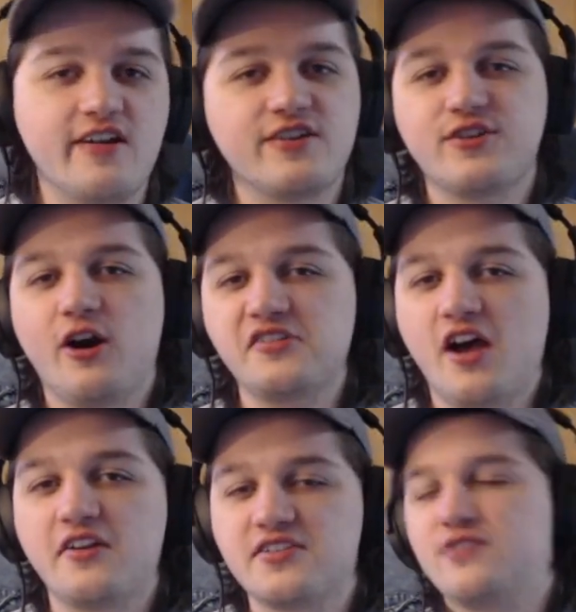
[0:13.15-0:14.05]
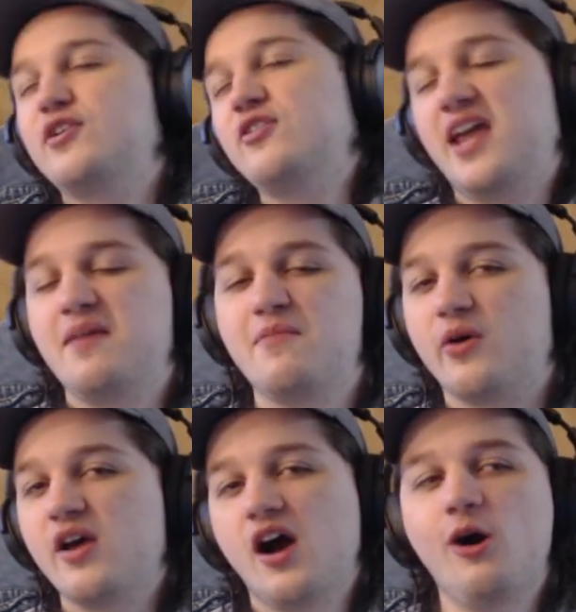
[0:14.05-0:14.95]
Stars on is the real game
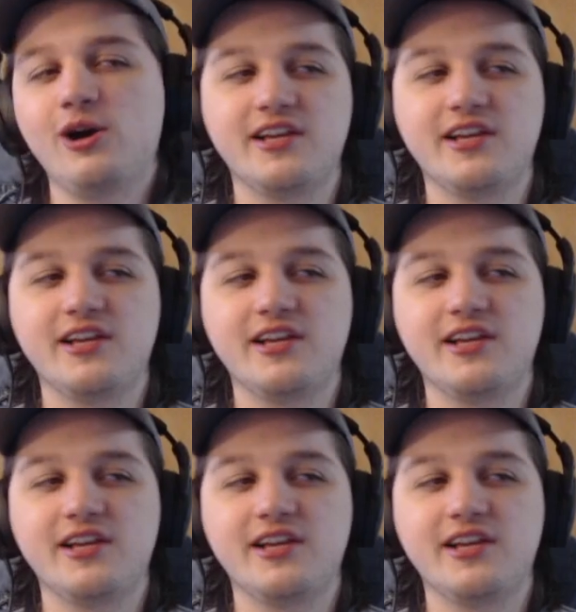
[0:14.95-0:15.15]
mode. Oh, I like